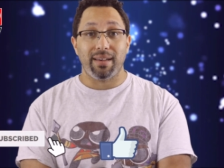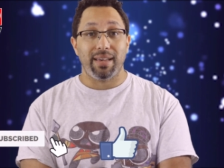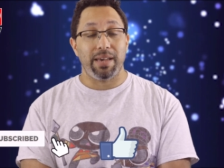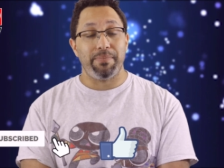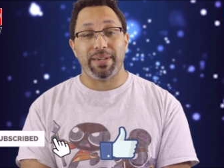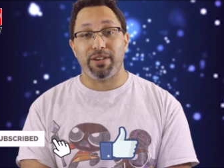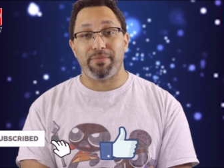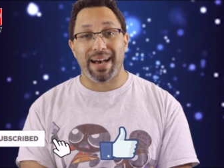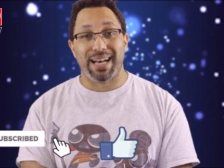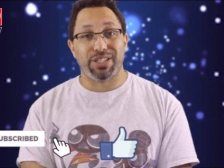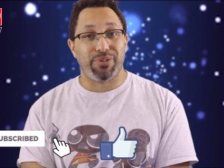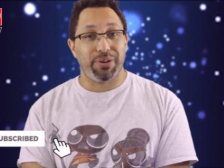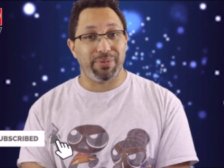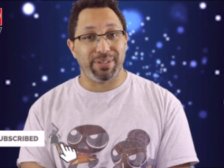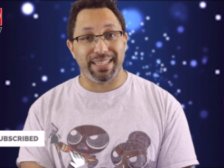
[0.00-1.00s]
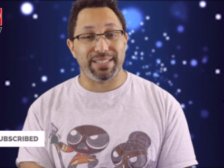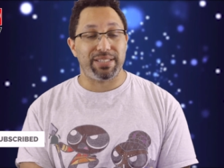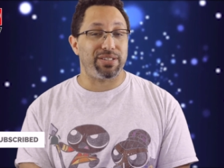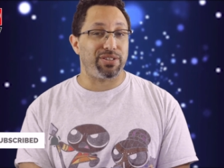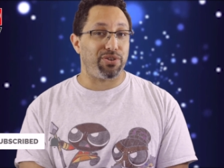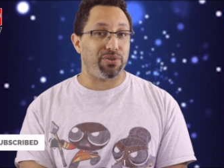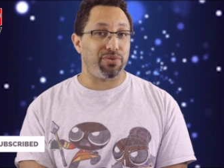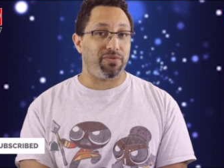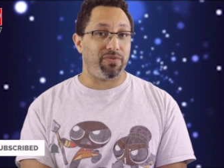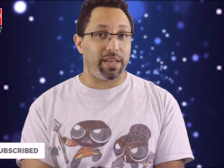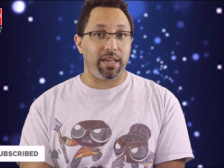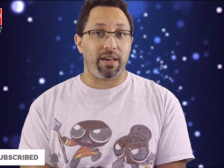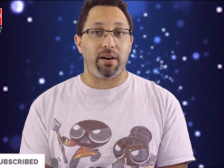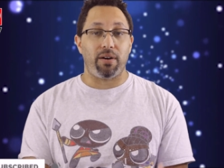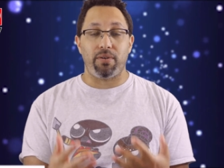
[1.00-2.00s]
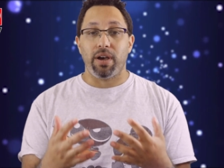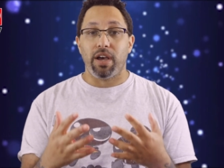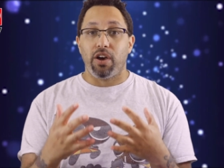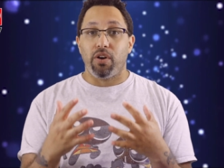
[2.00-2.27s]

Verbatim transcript: MPQ Mastery releases a new video.